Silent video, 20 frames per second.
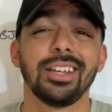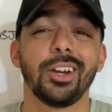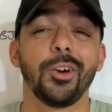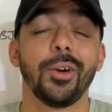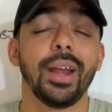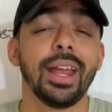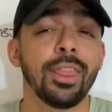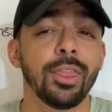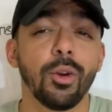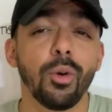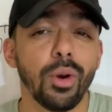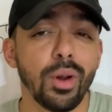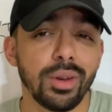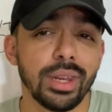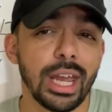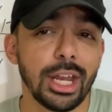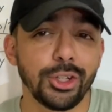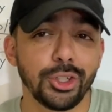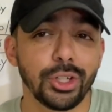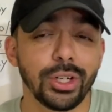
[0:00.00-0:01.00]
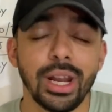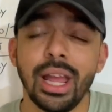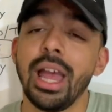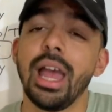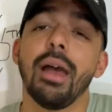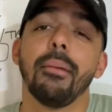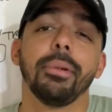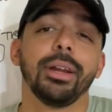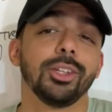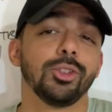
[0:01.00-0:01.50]
that are in the rotation
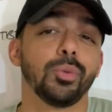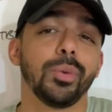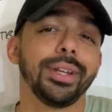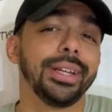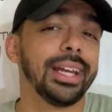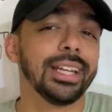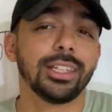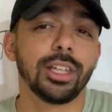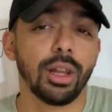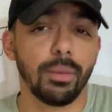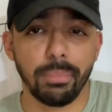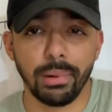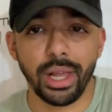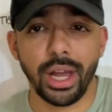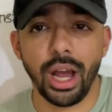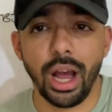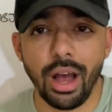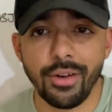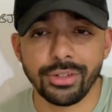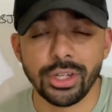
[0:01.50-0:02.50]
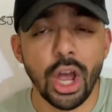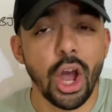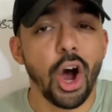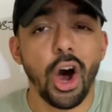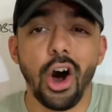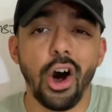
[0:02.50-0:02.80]
because when you get to the playoffs,